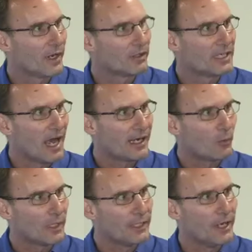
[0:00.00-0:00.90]
they're done,
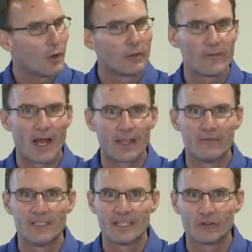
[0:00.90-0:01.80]
it would notify the
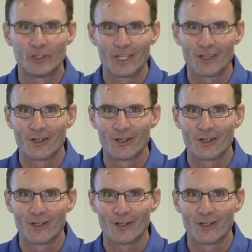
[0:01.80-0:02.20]
physician that